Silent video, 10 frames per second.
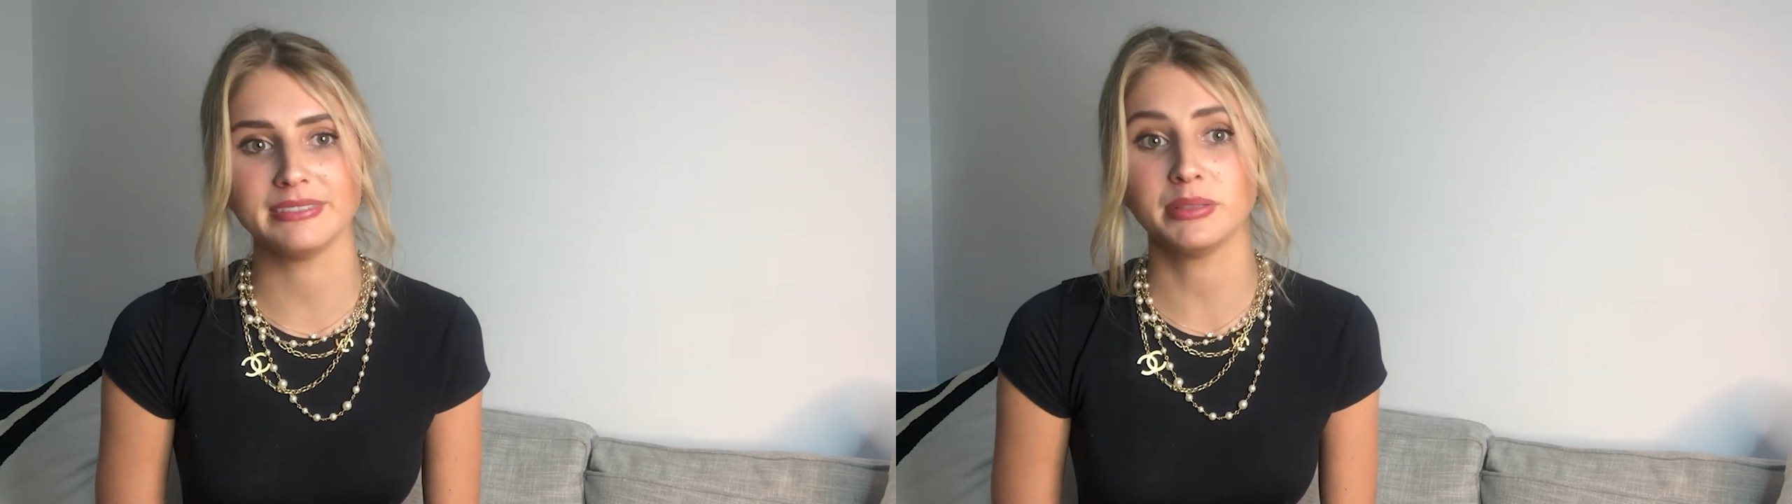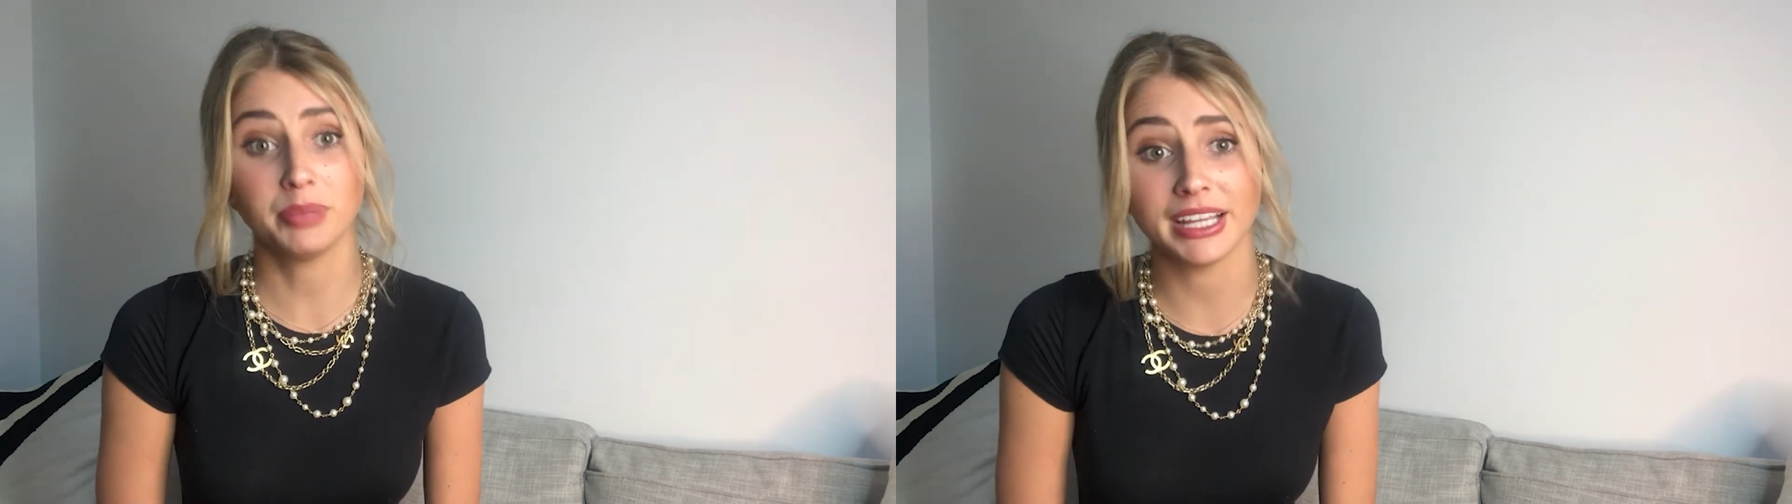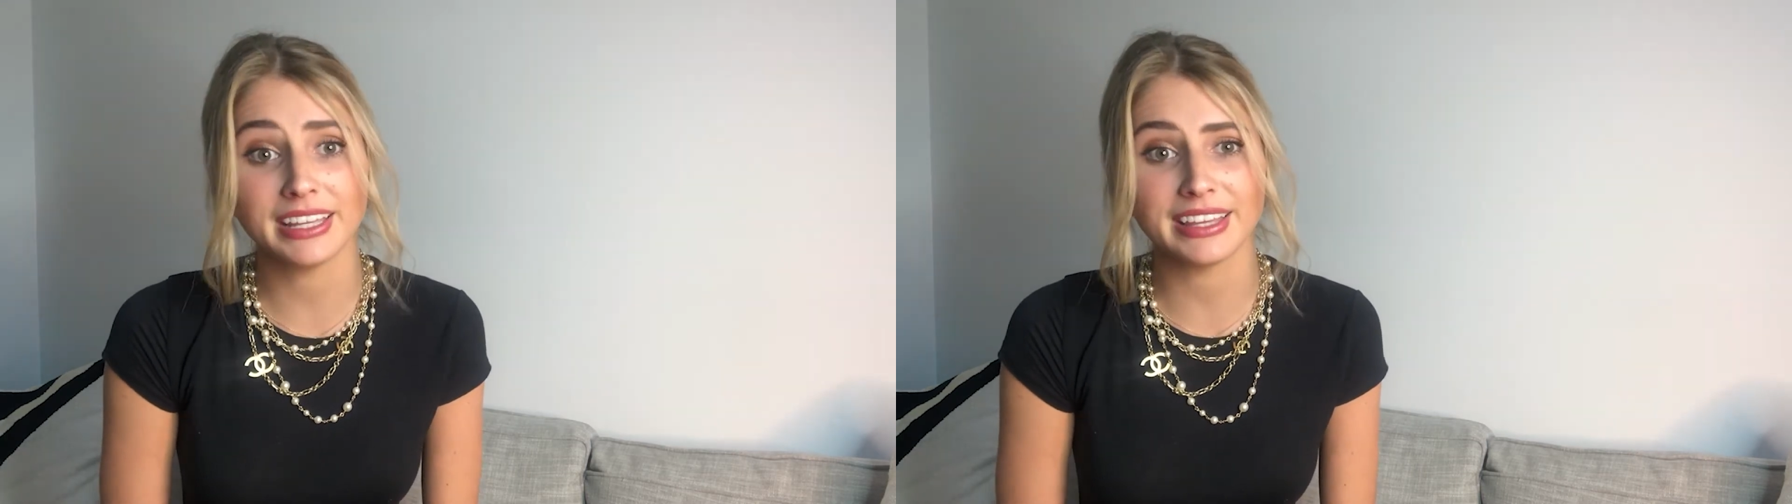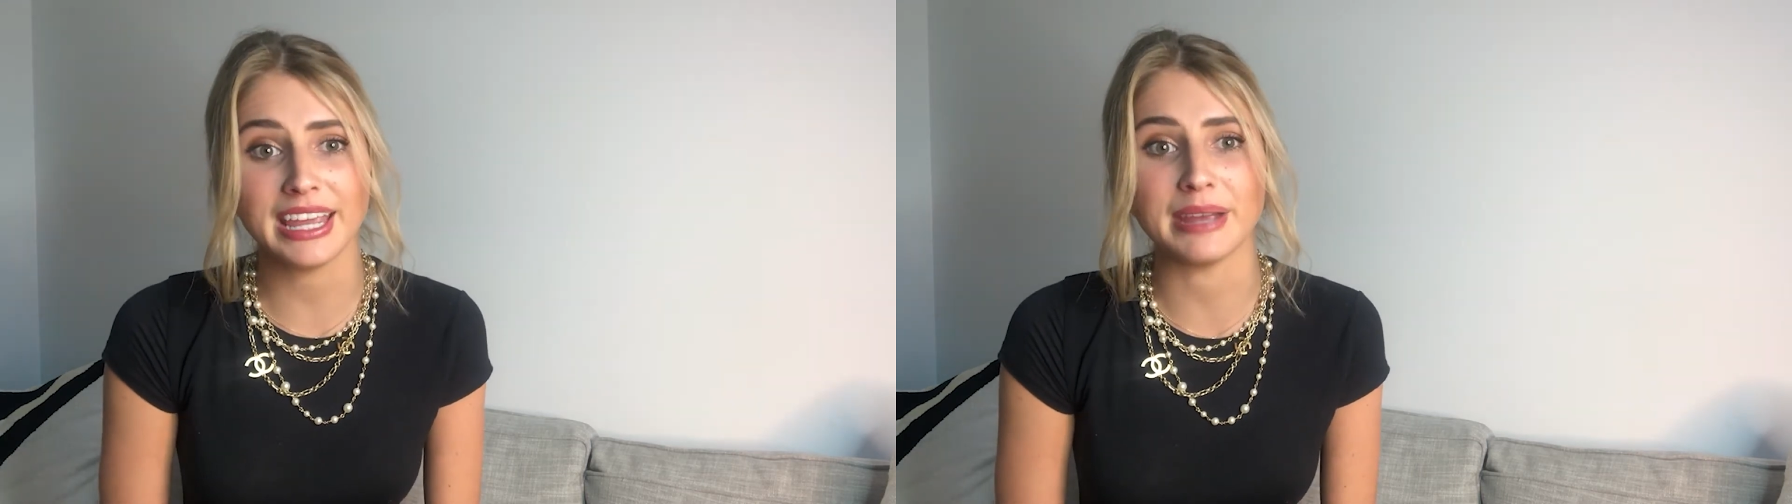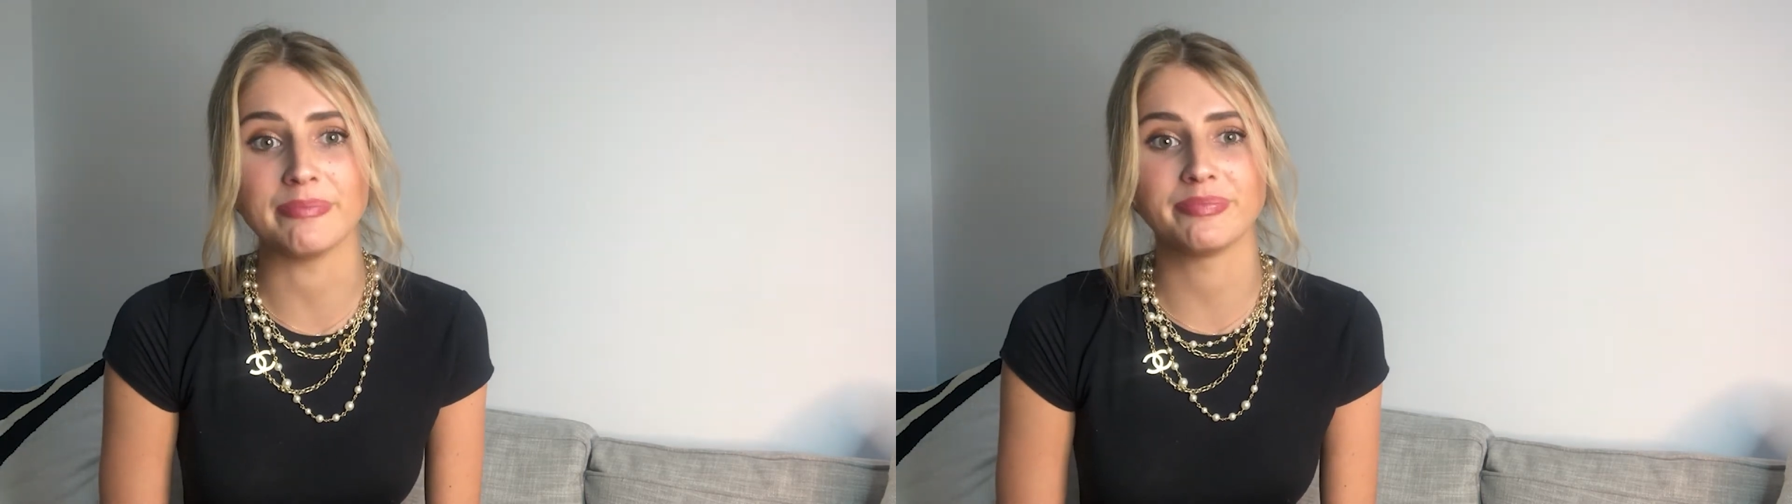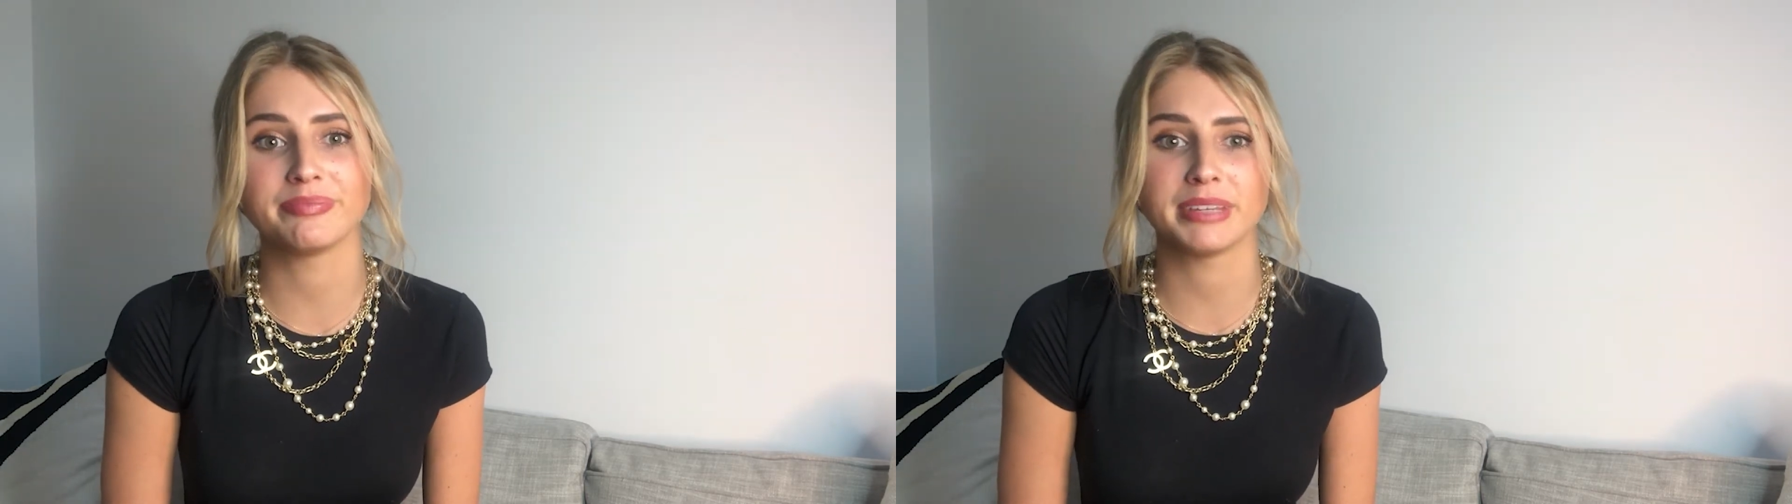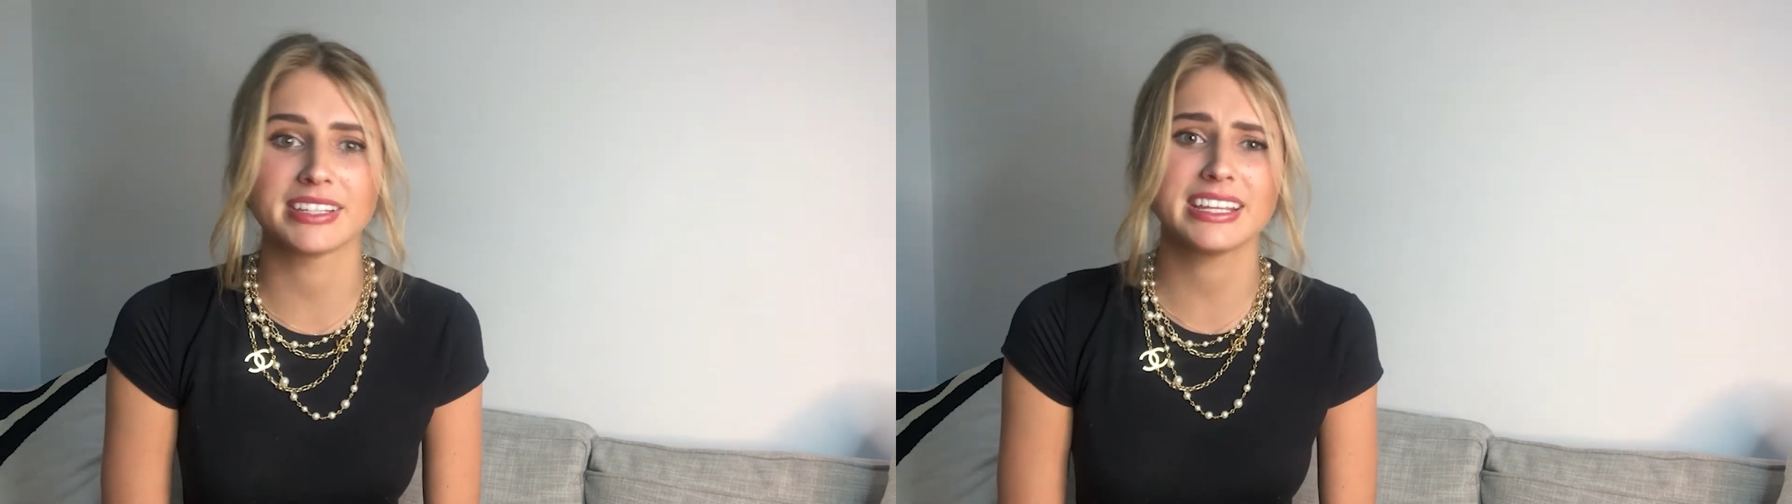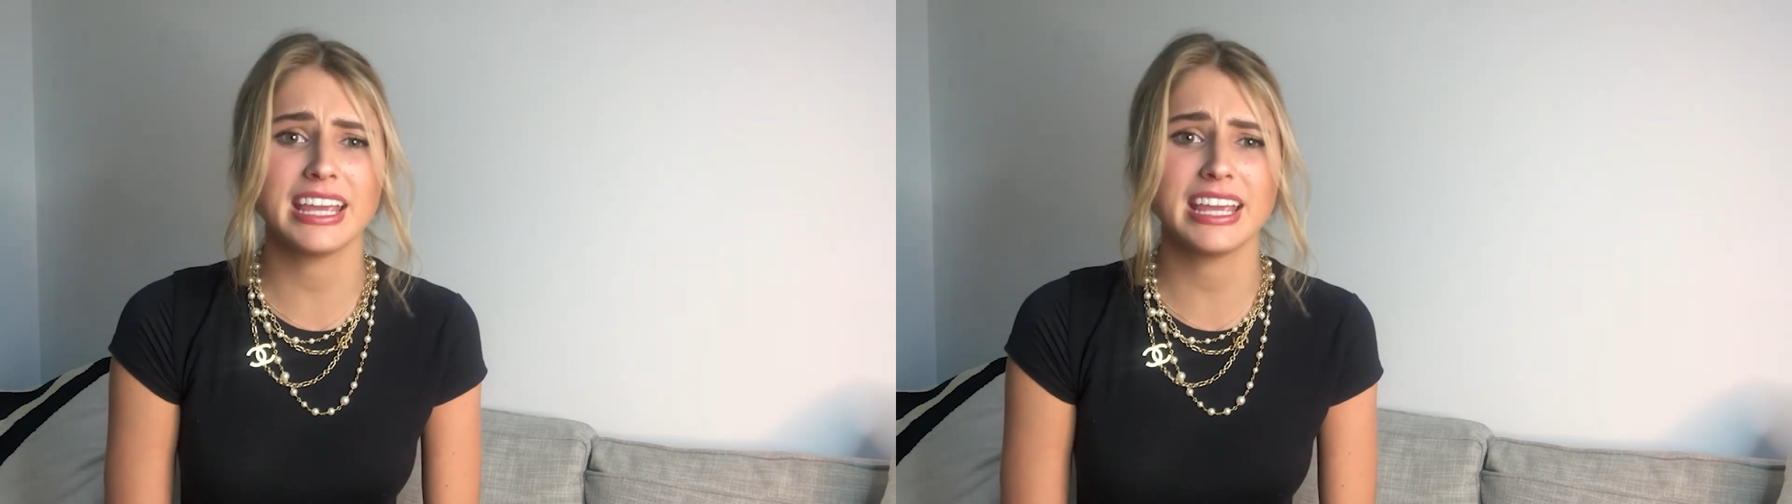opinion, the play of the game,